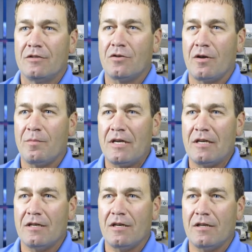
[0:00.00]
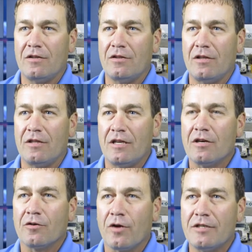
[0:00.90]
So I mean, the
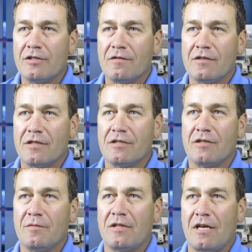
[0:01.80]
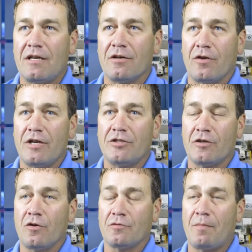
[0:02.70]
integration of the system, and that
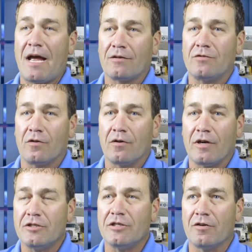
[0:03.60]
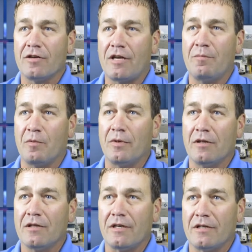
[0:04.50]
integration goes back to our engineering
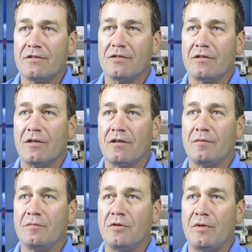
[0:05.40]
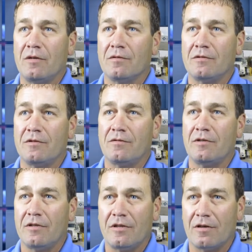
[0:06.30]
capabilities, to be able
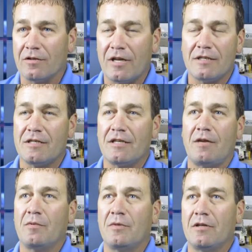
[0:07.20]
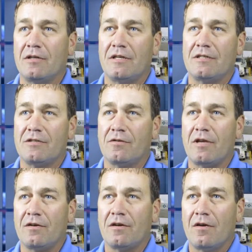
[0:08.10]
to, in our testing capabilities, so
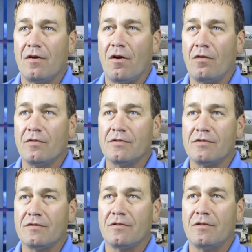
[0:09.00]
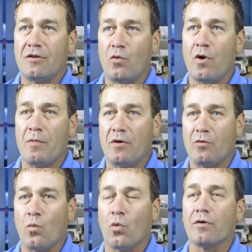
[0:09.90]
that all this equipment
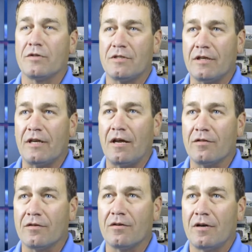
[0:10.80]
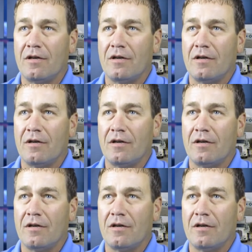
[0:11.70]
works together,